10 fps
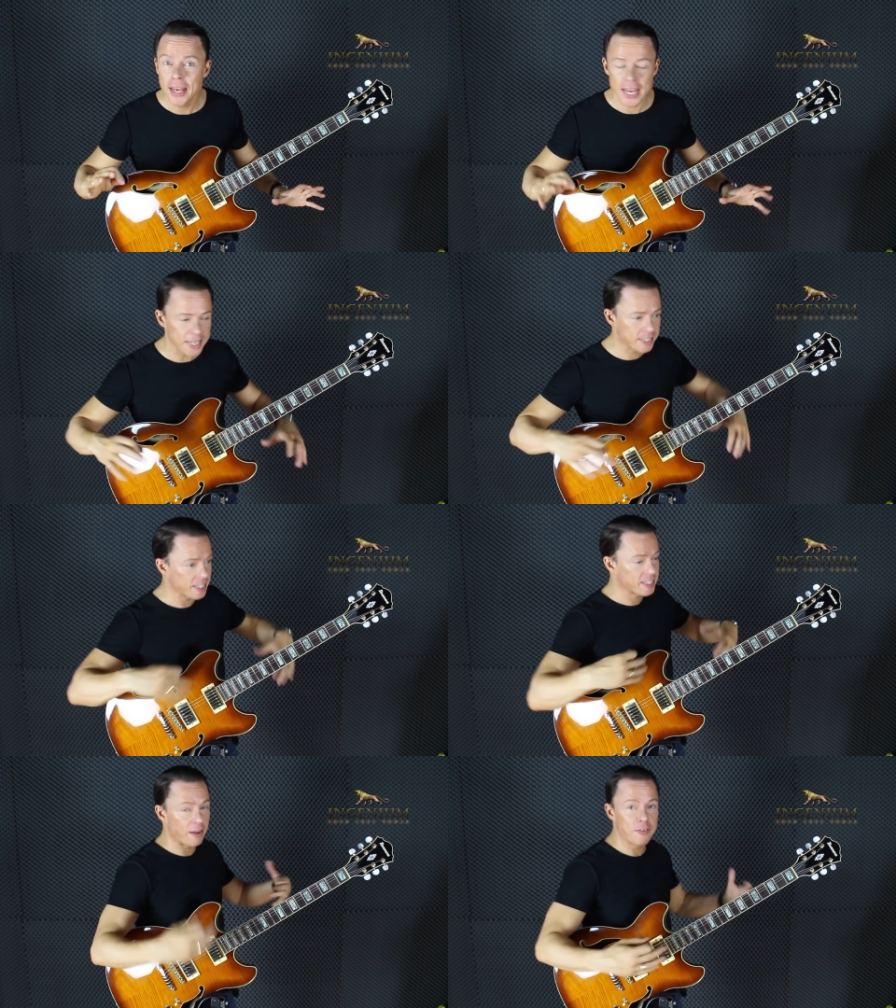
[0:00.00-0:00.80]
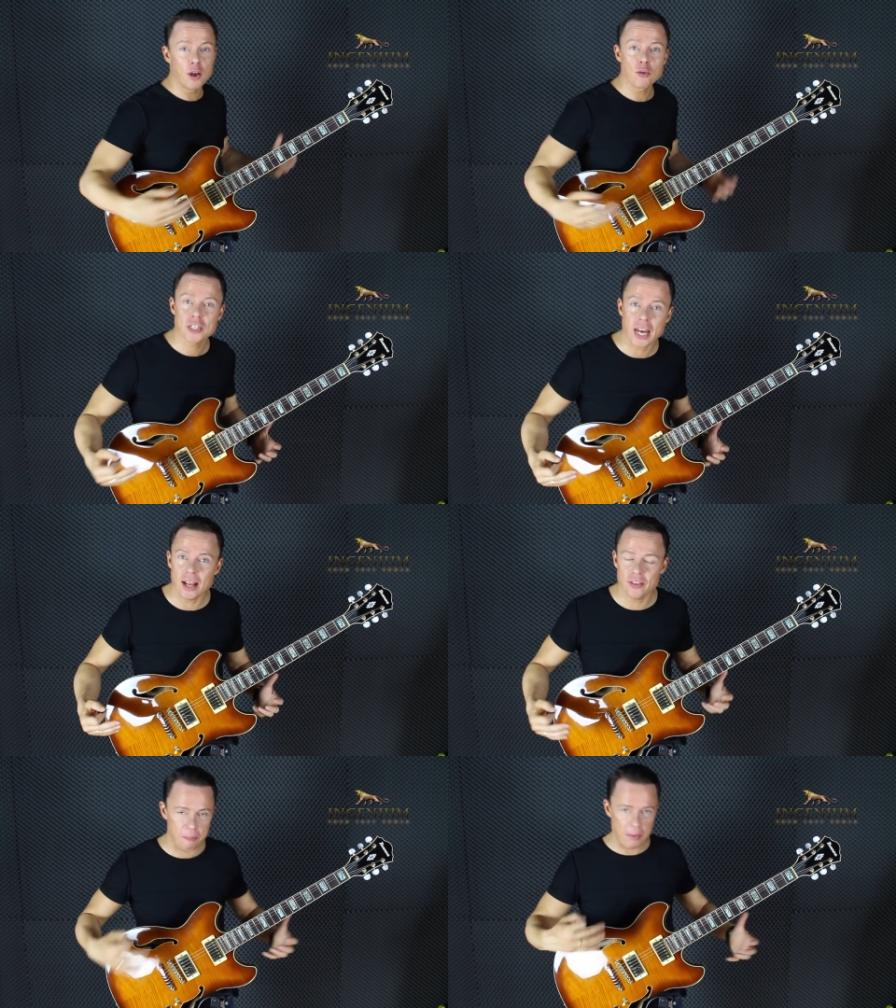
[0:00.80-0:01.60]
is the 7-note
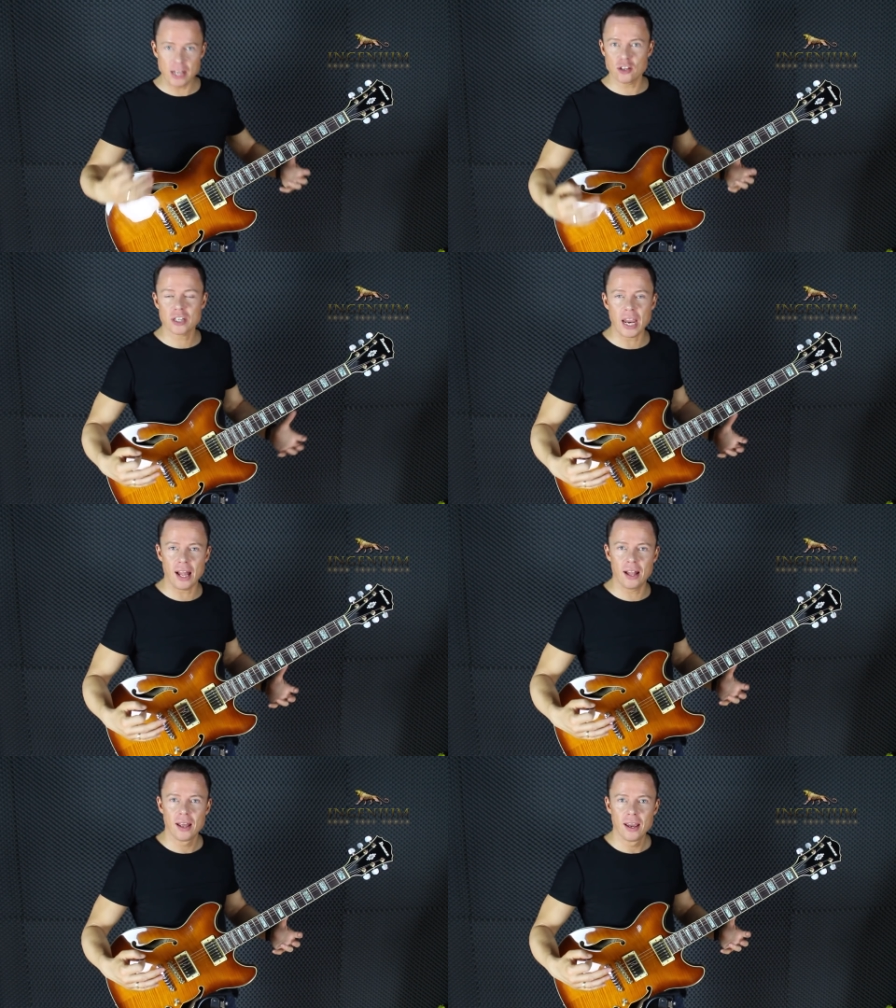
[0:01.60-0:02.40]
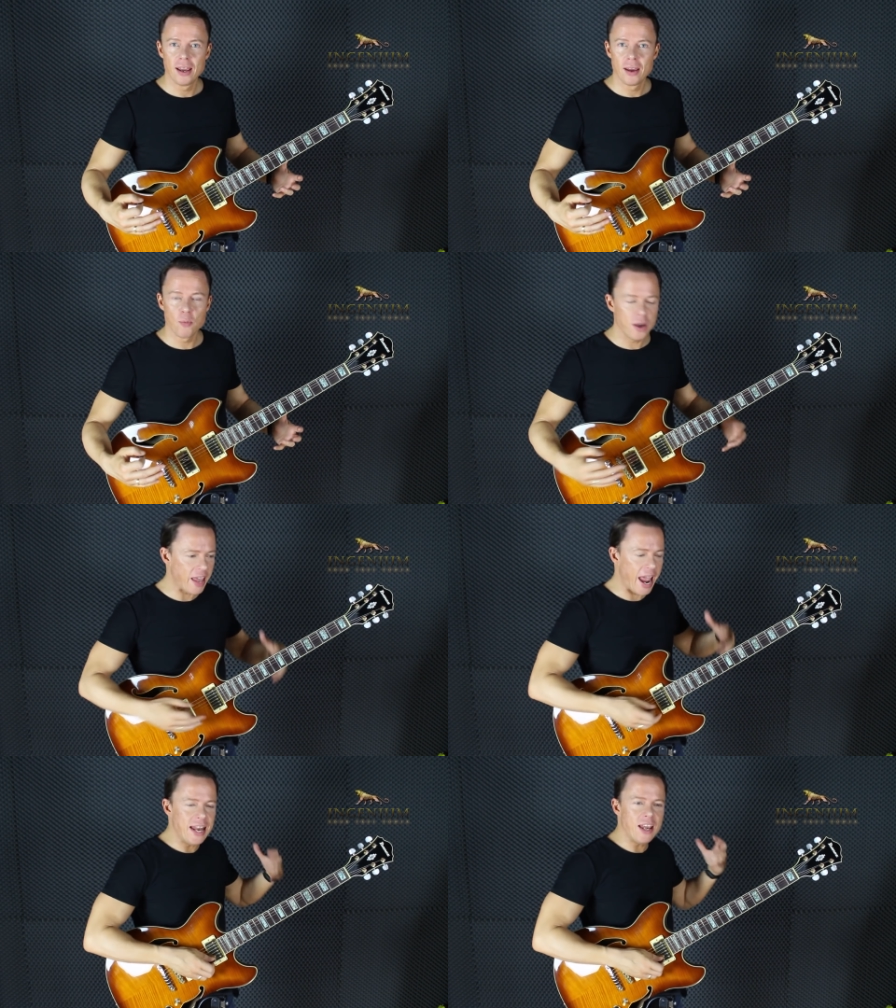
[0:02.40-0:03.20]
scale, the major scale,
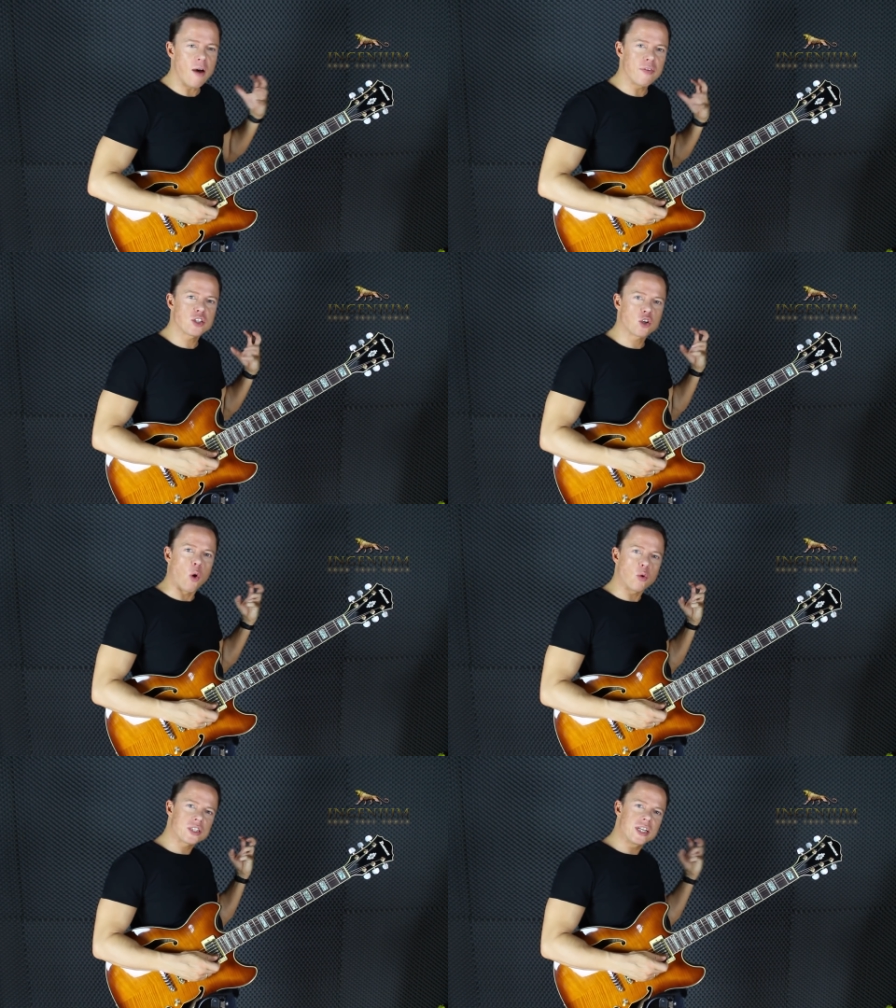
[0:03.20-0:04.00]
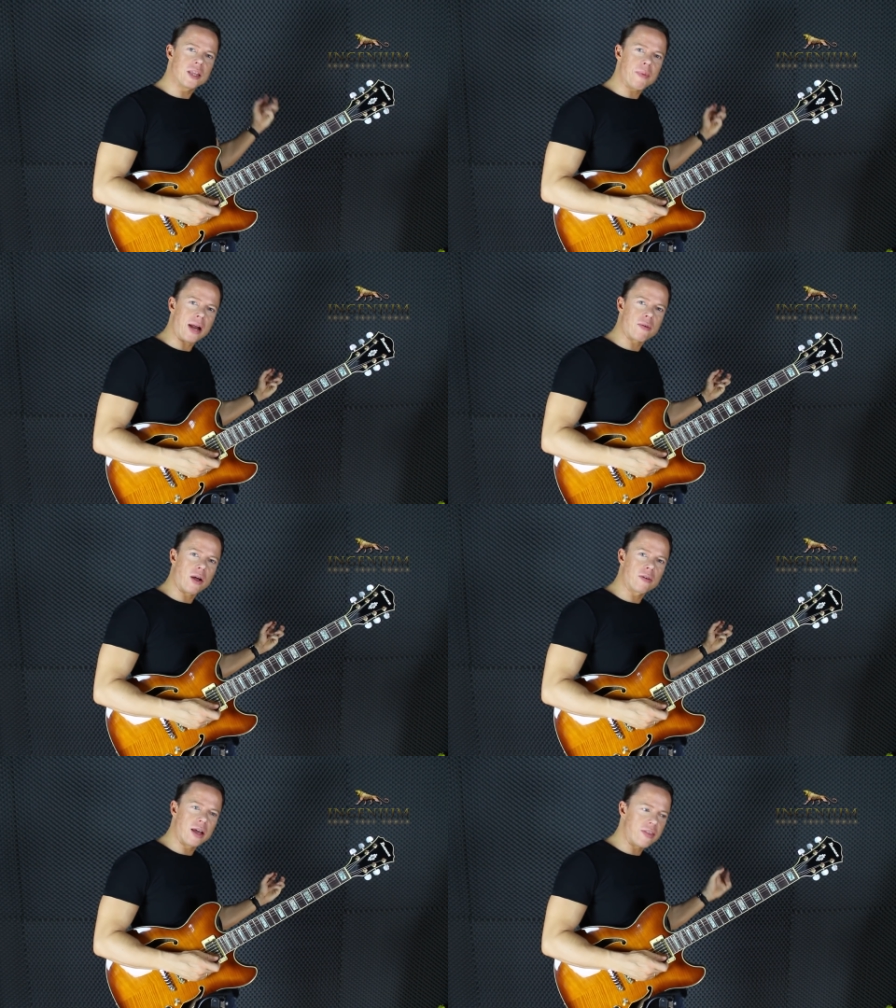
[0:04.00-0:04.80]
with any of its chords in the
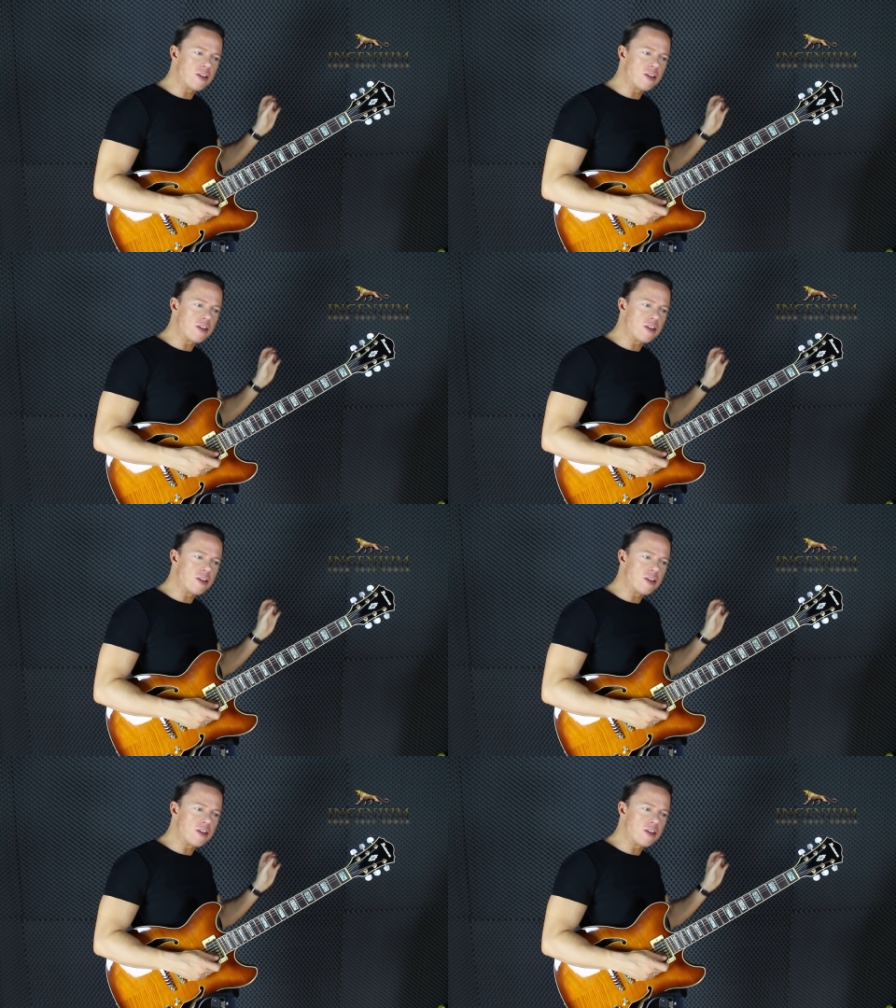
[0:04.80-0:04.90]
background. And